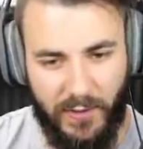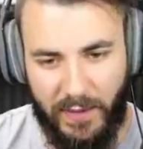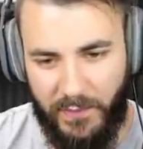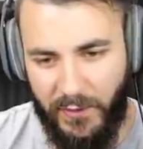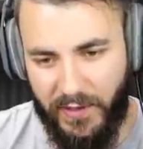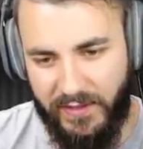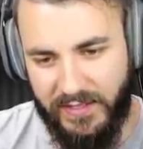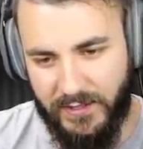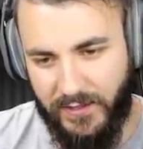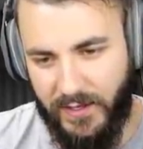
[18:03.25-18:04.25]
Can I build on
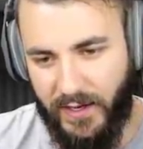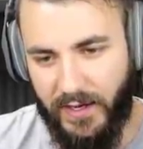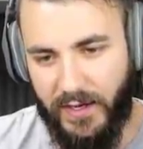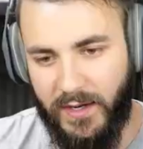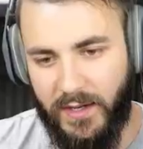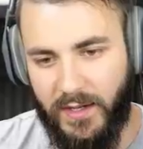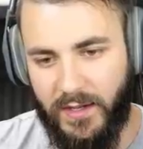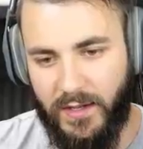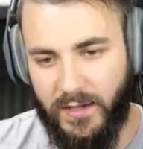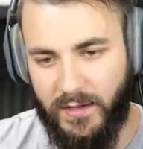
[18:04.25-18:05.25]
this or not?
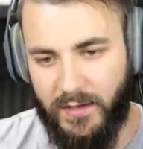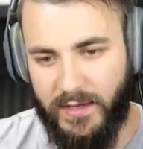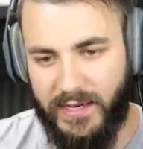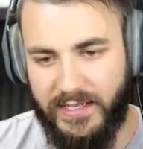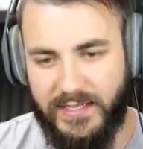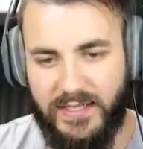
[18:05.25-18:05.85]
I guess